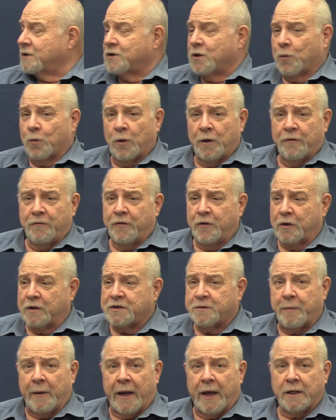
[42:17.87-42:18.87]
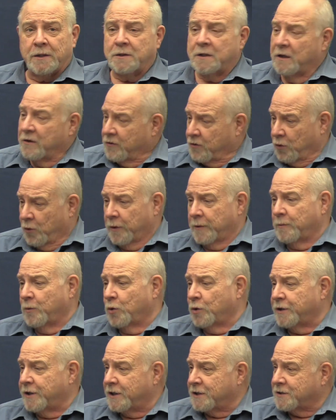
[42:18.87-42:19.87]
Well, if you expand, throw in
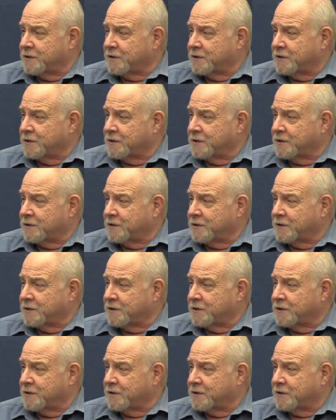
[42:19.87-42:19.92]
more discs.